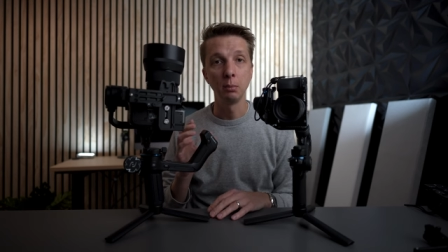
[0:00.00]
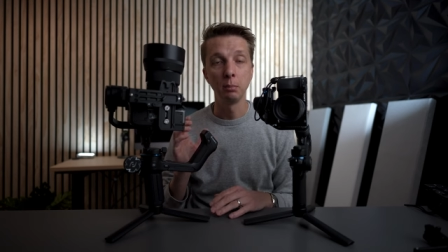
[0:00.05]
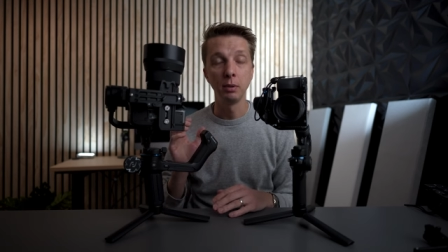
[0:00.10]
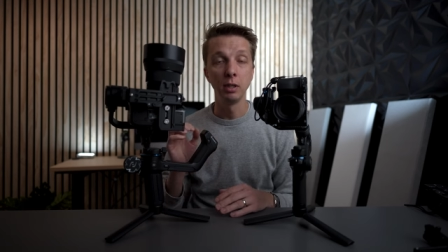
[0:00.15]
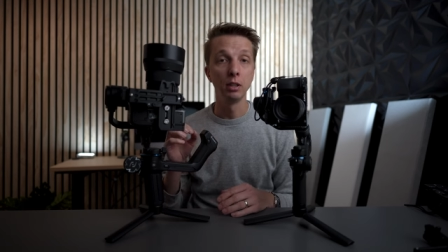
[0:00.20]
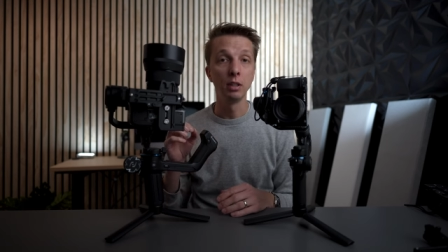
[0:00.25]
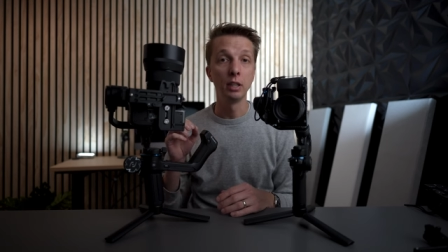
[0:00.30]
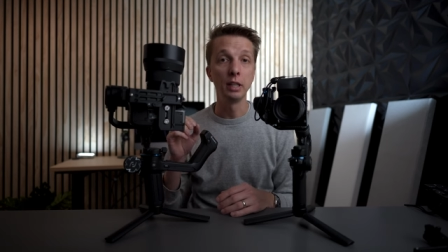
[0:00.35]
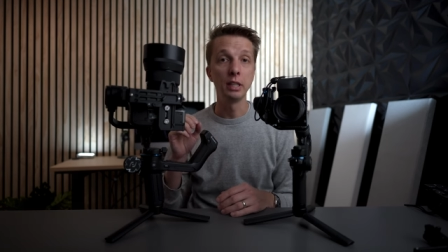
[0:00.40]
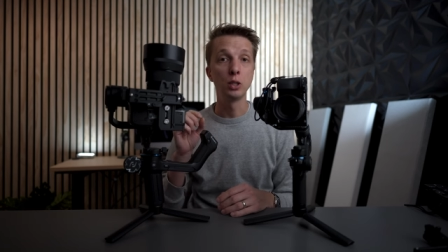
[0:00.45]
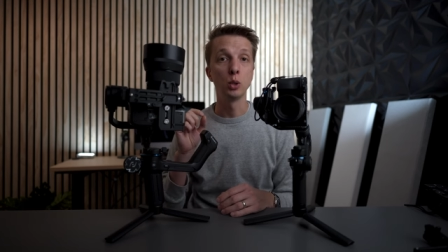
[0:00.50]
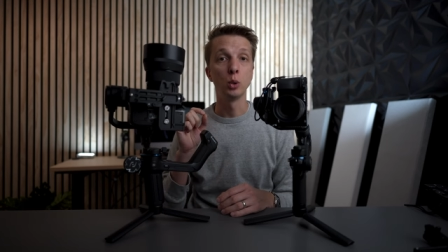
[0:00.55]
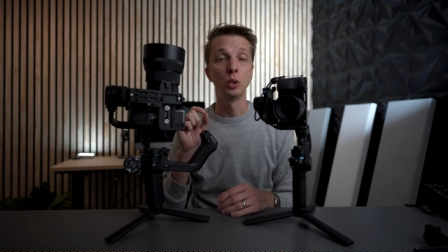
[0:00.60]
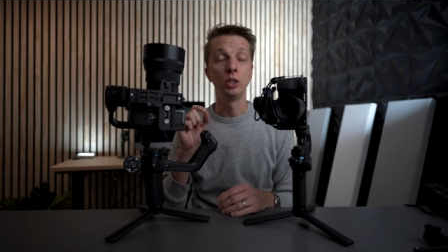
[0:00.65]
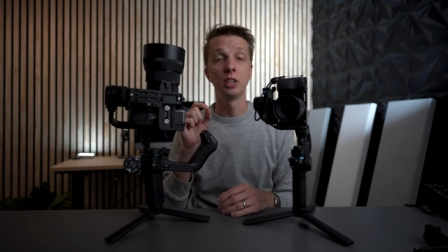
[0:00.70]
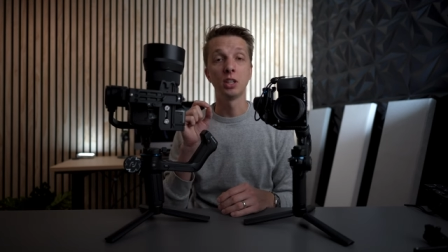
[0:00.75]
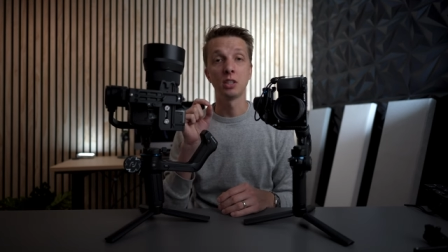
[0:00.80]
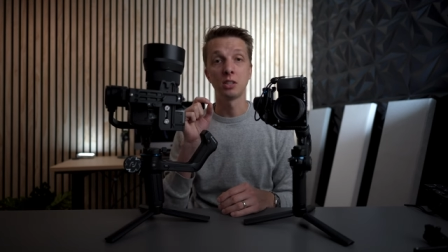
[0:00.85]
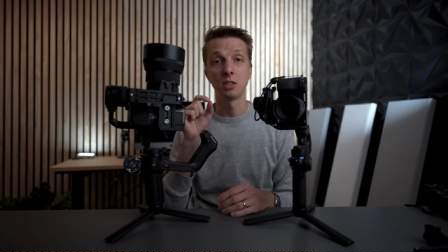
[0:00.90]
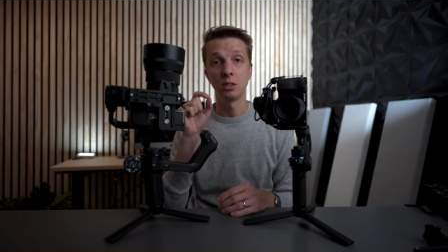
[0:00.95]
ability to
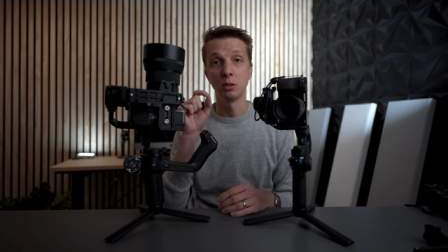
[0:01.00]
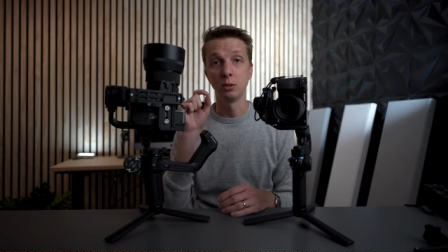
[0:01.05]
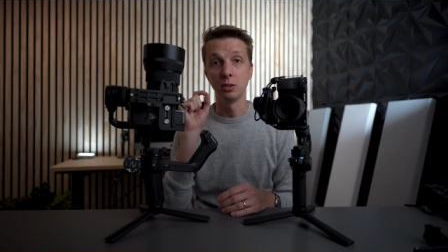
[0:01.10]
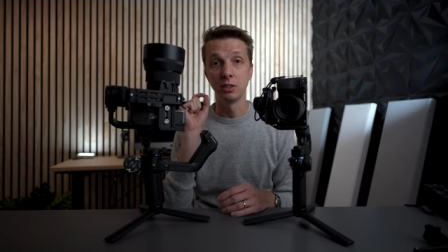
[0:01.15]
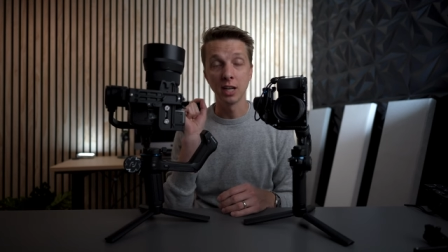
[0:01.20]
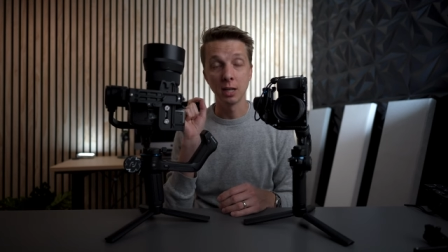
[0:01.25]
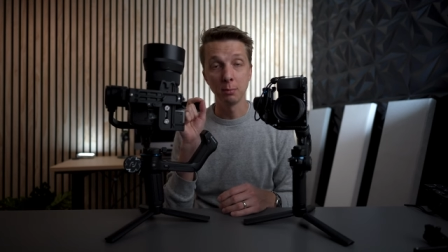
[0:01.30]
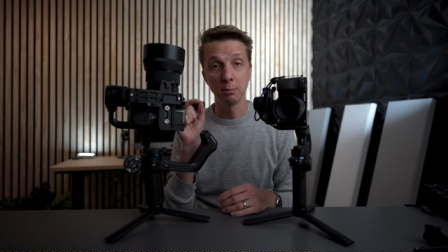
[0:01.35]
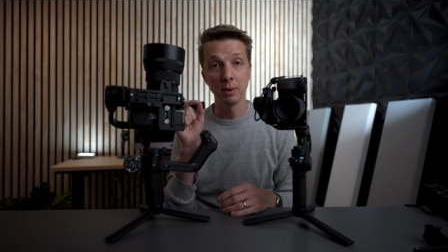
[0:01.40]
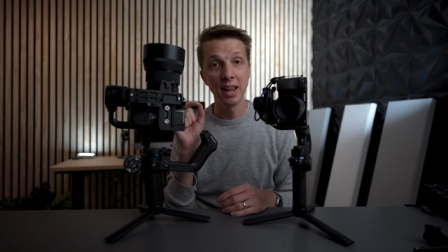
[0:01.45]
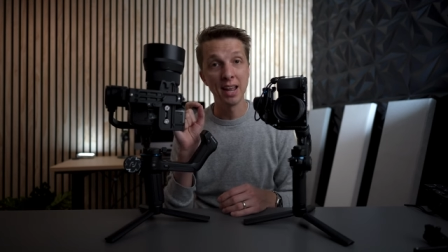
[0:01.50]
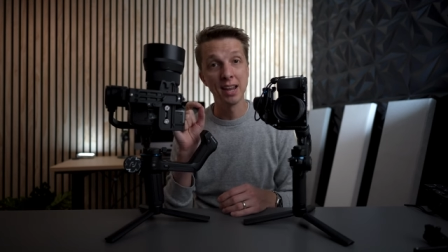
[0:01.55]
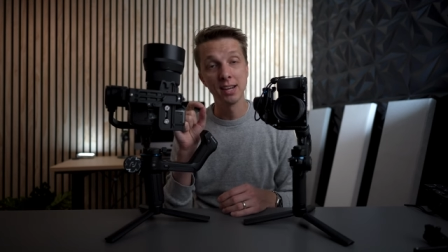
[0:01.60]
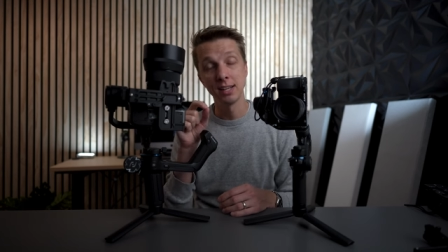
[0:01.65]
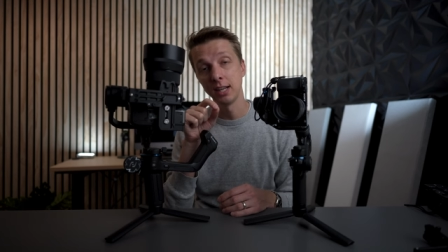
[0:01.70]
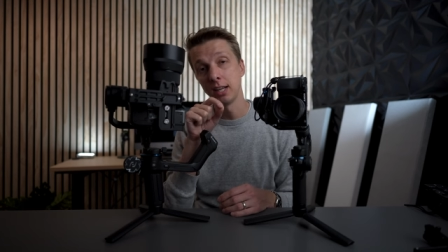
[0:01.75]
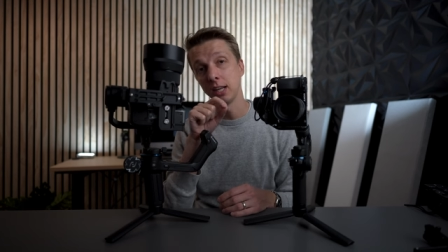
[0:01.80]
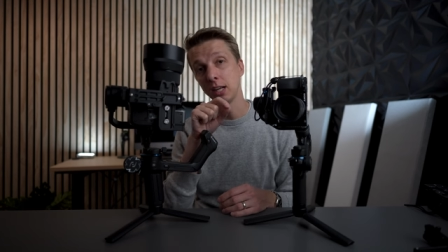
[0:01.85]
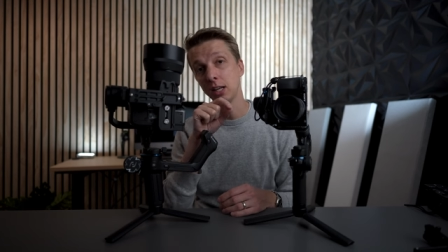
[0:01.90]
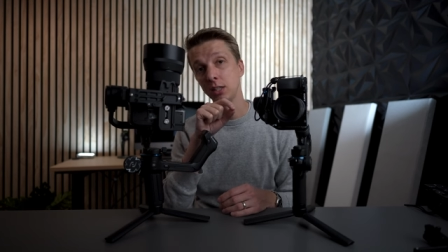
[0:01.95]
adjust your
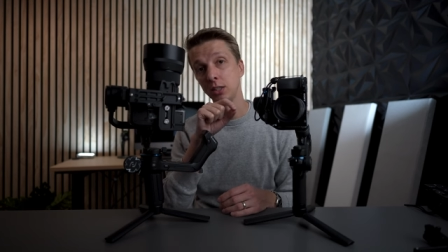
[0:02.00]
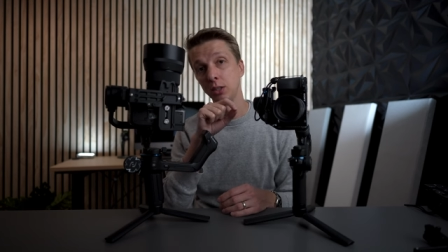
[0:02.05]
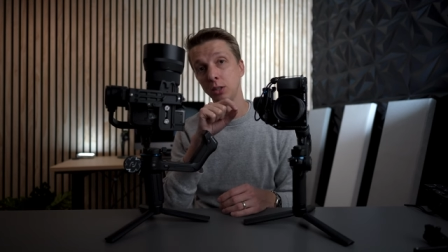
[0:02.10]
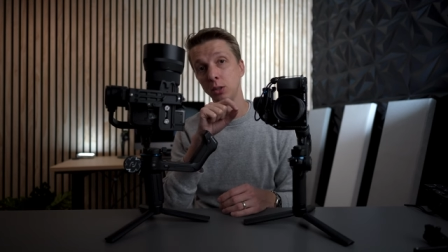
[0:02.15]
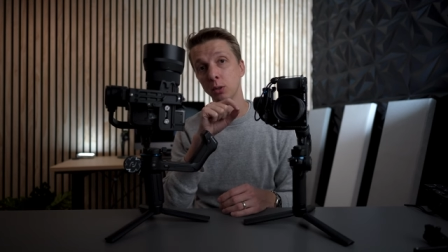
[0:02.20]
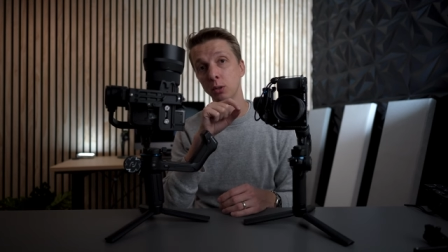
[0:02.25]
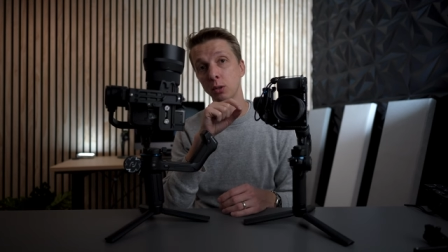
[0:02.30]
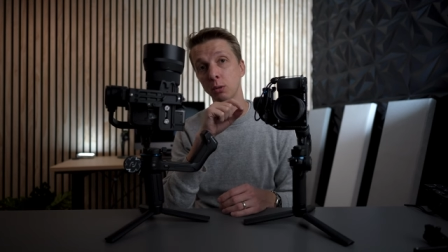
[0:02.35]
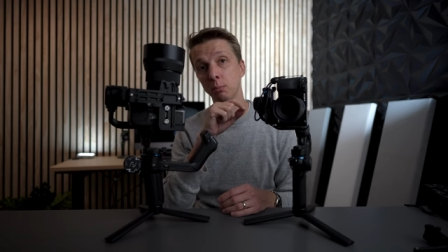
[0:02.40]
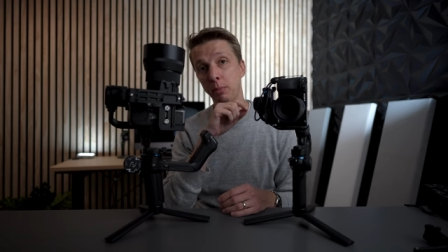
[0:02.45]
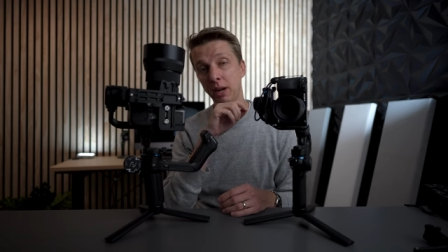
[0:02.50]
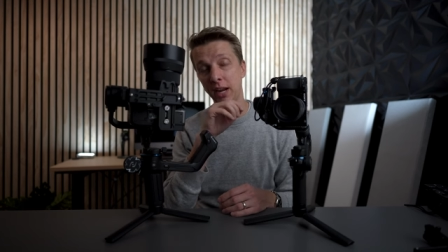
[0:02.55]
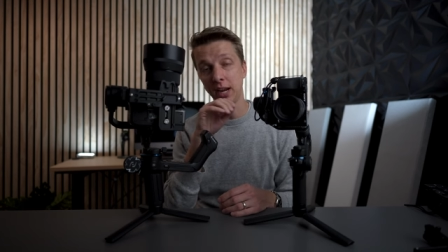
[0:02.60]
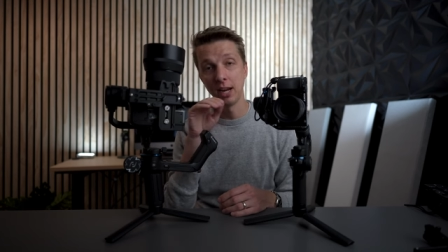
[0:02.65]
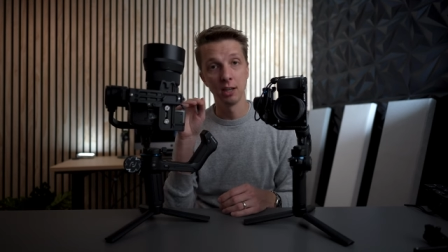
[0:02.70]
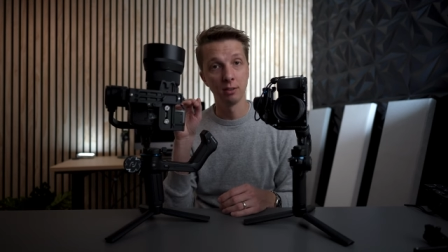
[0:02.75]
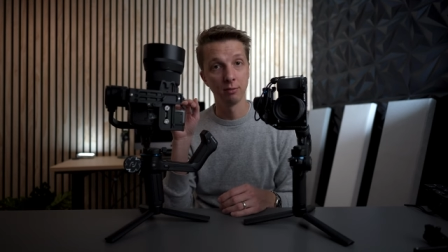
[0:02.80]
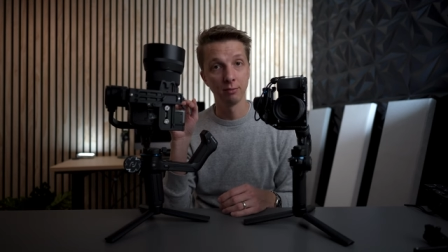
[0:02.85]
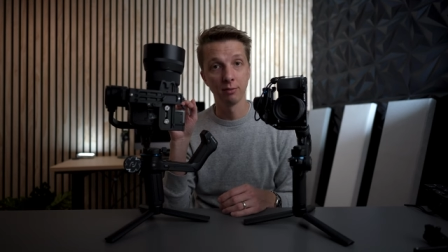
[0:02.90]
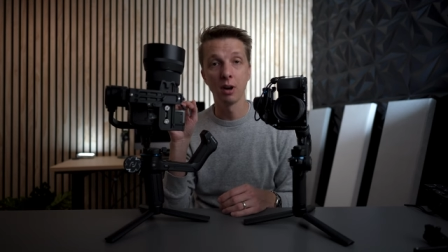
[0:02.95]
deadband and your
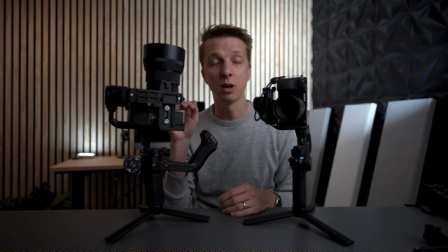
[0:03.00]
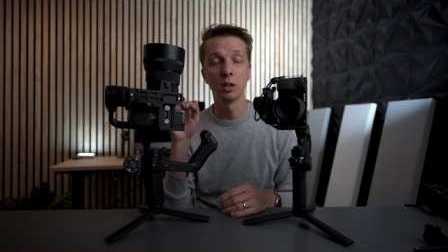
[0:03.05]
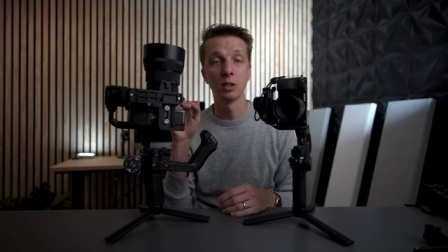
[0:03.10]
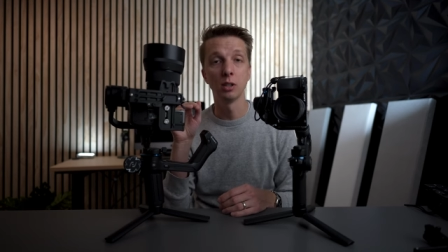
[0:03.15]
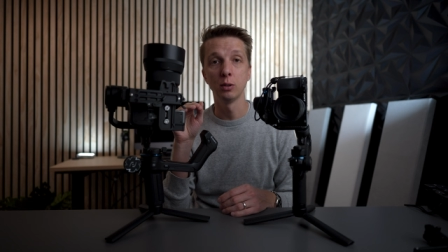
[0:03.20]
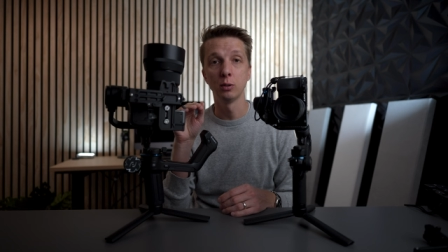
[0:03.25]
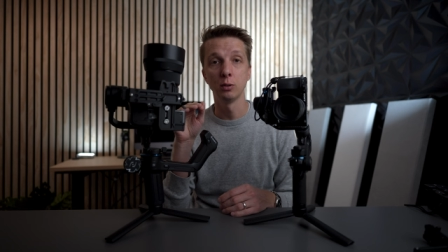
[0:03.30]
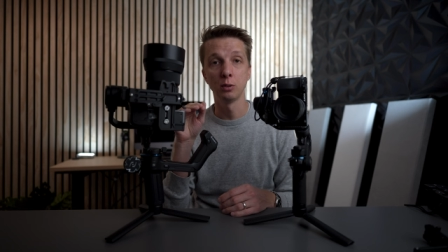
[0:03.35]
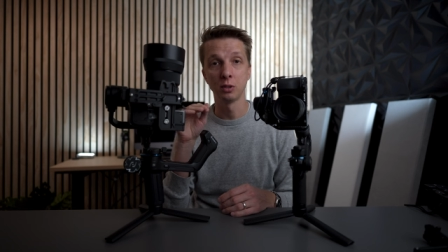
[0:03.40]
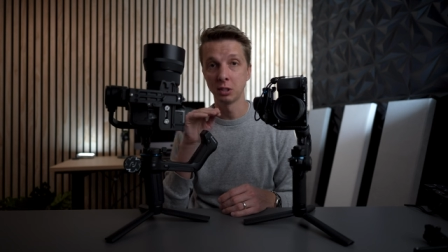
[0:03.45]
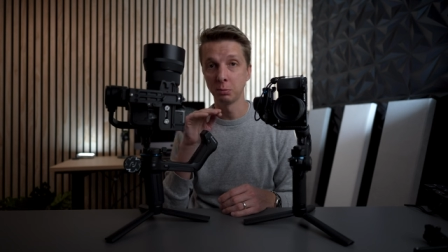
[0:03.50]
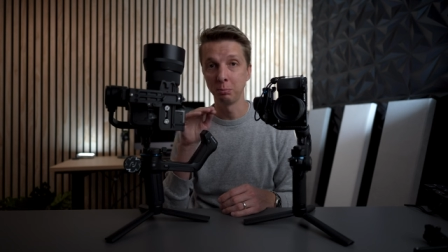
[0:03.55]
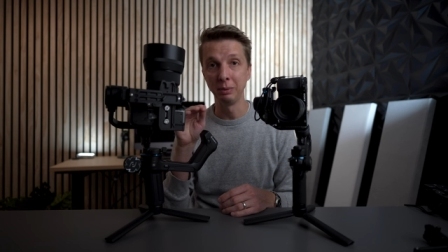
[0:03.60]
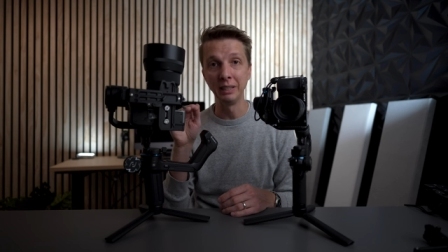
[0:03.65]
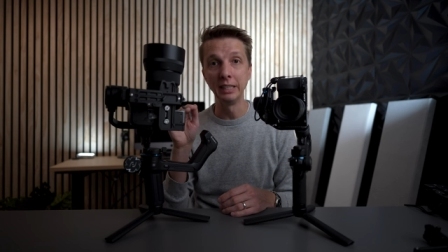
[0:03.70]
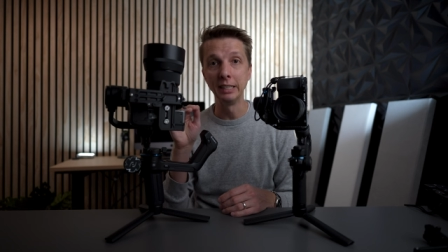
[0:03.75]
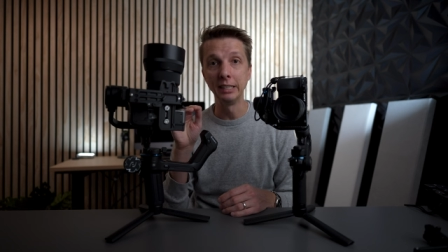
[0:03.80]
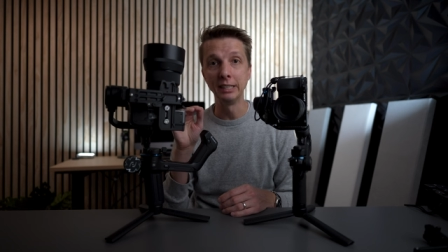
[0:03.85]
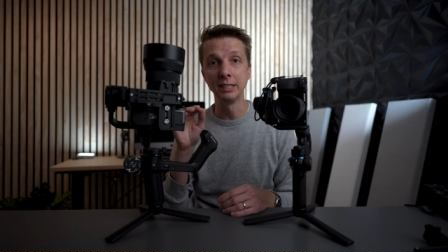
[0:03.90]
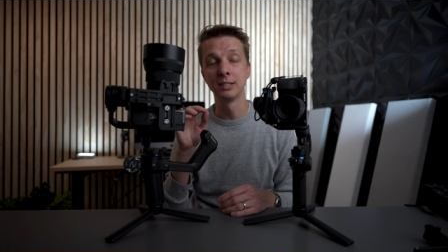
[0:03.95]
pan follow
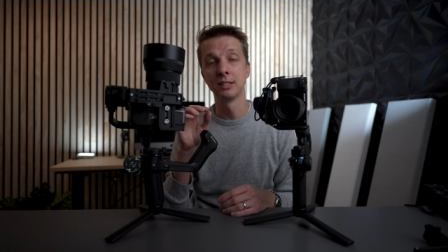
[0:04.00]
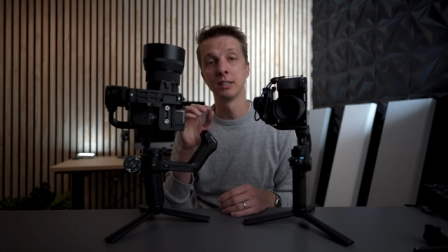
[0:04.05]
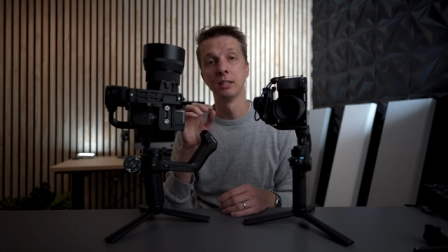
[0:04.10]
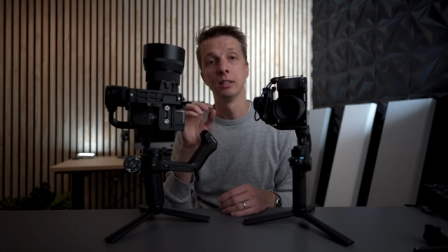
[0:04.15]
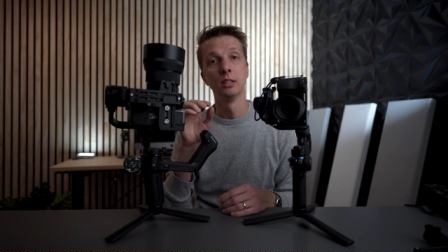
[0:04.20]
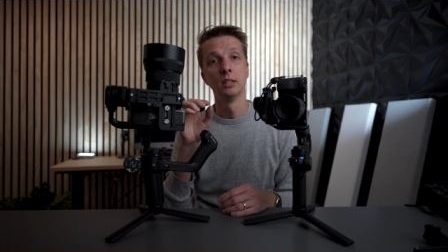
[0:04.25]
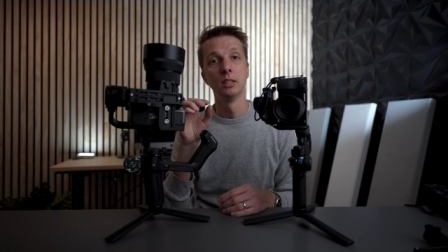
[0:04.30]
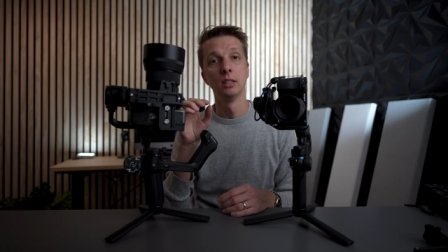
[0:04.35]
speeds